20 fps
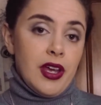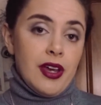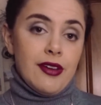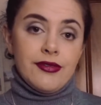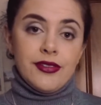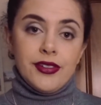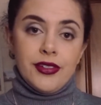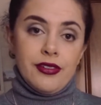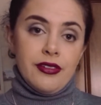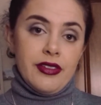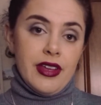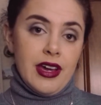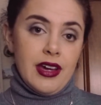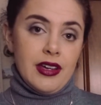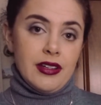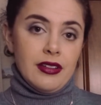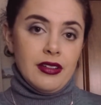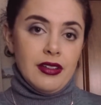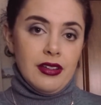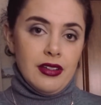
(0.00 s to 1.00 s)
After
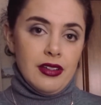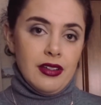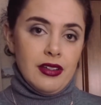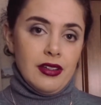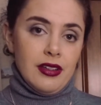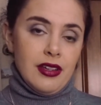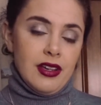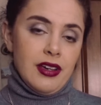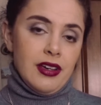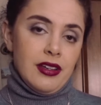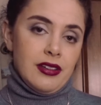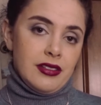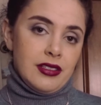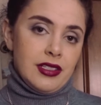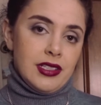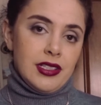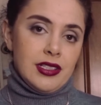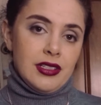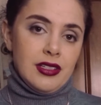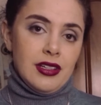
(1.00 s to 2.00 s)
that,
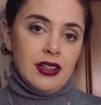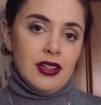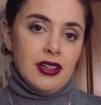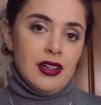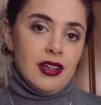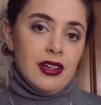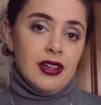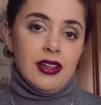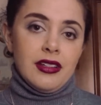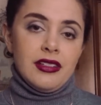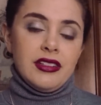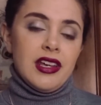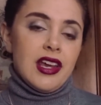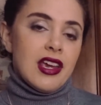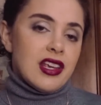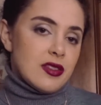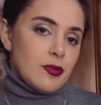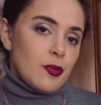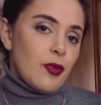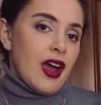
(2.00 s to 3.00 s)
it
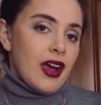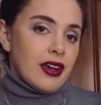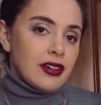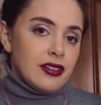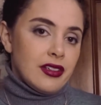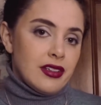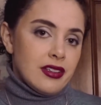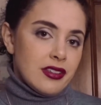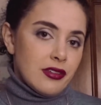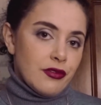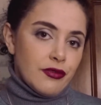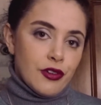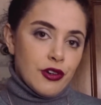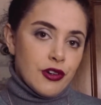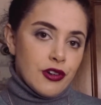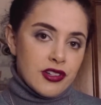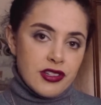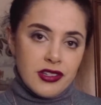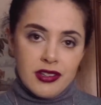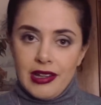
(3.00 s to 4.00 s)
takes practice, of
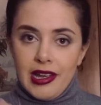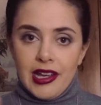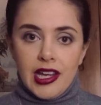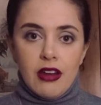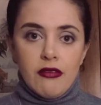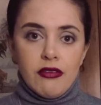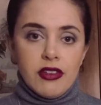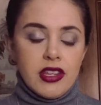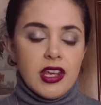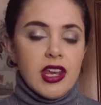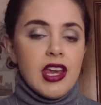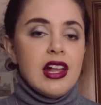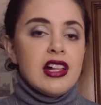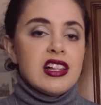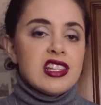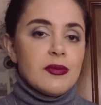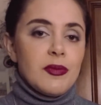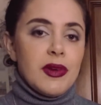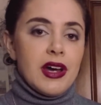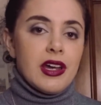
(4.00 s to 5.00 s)
course, like everything
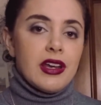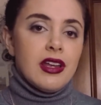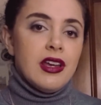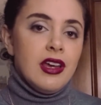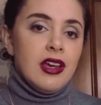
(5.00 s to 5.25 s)
else, but